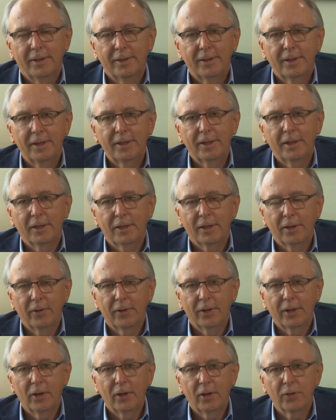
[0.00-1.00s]
taking care
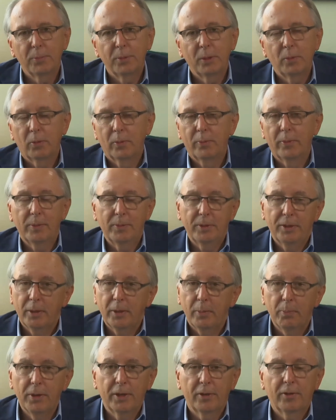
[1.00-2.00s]
of the health of people maybe
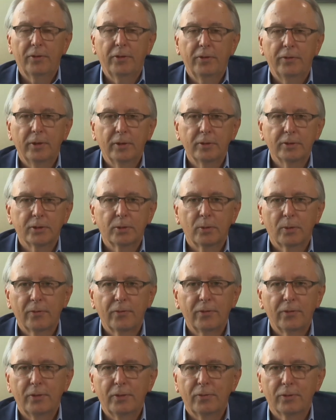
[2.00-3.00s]
did better than those who were
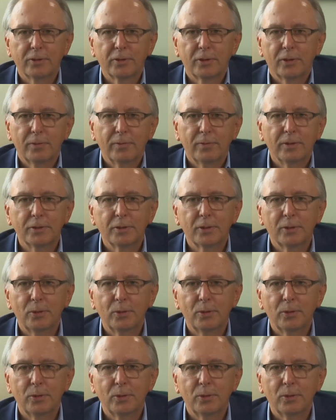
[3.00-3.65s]
at fee-for-service,